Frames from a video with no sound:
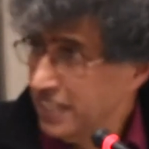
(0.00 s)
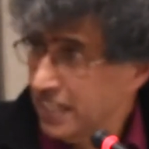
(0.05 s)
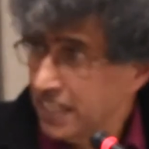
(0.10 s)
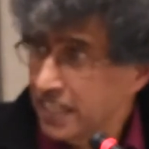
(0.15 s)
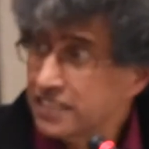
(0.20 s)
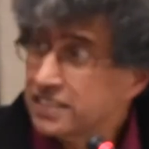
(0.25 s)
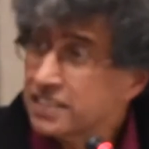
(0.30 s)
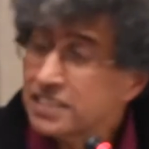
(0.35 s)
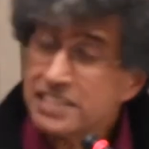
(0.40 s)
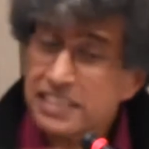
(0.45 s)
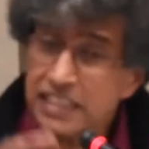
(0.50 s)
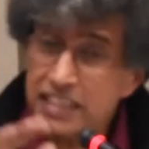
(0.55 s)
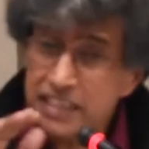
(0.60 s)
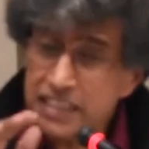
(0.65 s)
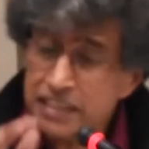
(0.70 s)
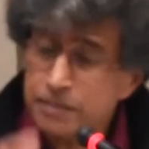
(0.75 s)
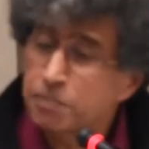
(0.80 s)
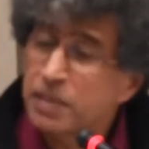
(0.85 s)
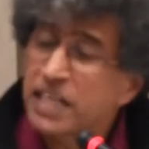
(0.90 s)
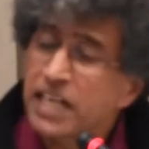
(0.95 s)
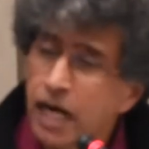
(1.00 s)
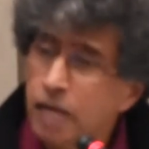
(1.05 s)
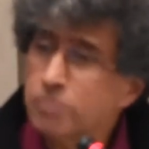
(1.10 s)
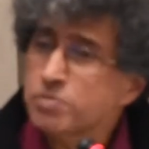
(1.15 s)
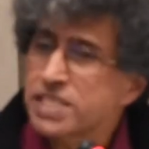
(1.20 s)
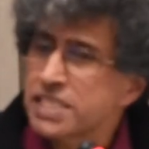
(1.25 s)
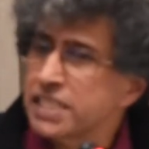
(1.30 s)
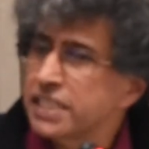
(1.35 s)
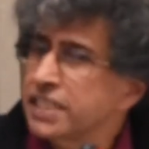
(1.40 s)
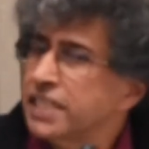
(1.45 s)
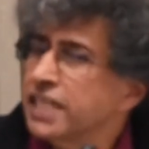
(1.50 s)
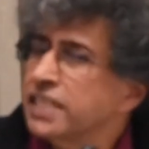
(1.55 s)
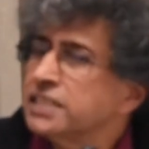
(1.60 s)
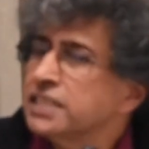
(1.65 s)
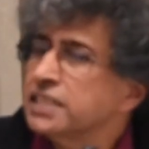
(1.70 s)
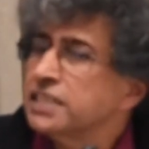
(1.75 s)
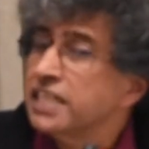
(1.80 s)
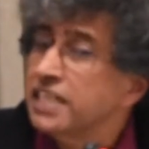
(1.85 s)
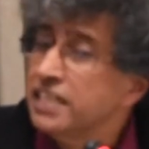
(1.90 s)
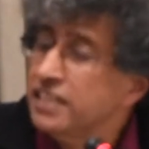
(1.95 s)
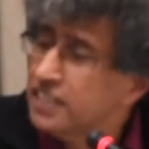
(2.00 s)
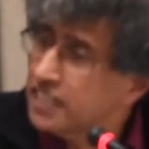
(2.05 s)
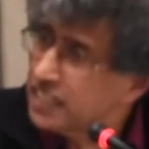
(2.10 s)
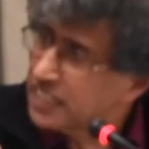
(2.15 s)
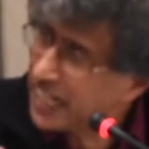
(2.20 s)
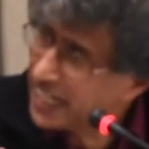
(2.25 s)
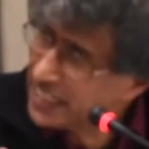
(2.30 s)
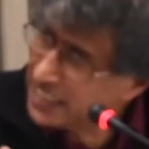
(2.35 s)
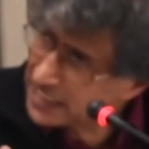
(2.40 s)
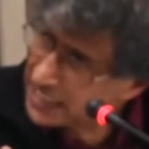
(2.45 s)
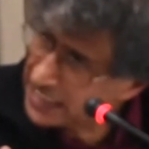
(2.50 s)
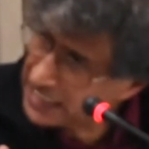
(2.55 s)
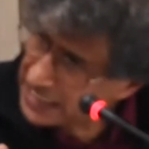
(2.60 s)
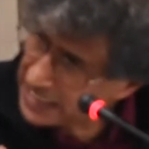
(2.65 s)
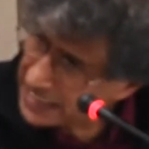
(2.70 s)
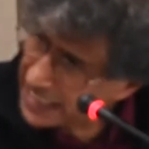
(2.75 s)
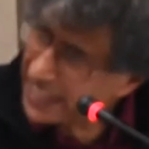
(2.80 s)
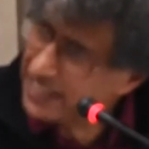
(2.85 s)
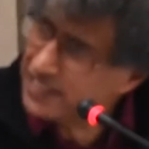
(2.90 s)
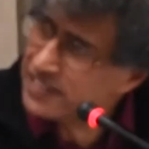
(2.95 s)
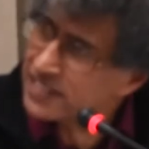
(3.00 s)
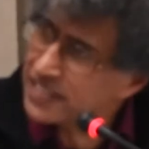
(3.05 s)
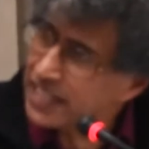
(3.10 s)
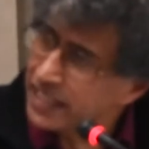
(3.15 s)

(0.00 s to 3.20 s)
It becomes irrigated in the 1910s,